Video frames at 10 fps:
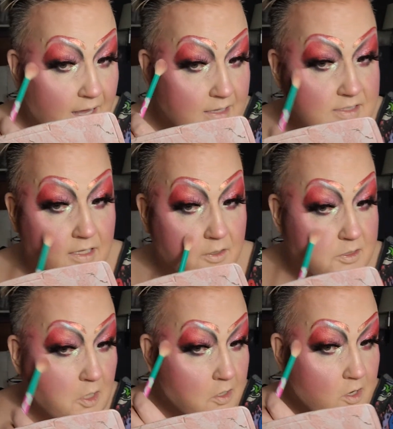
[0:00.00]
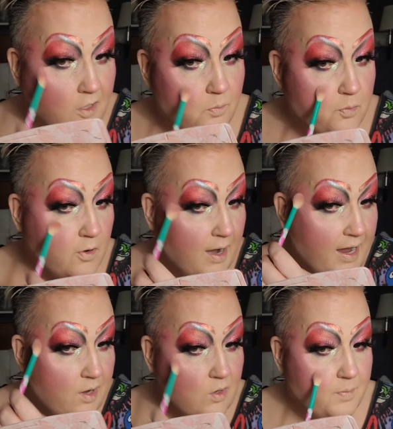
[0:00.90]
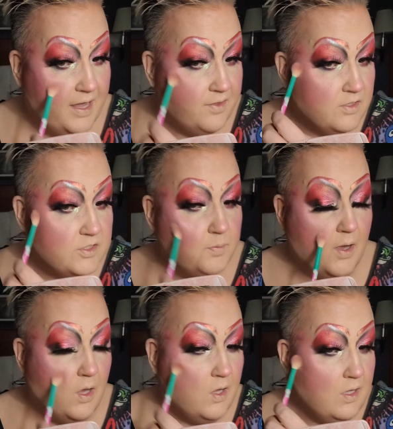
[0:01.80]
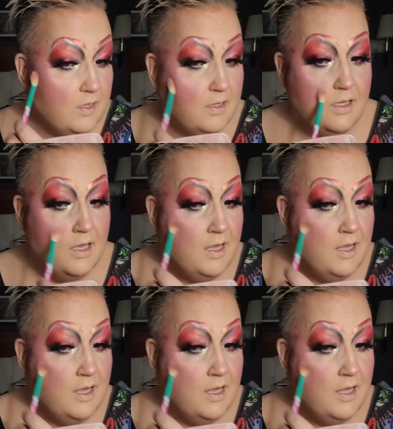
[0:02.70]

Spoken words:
It's a little song called Proud by Heather Small.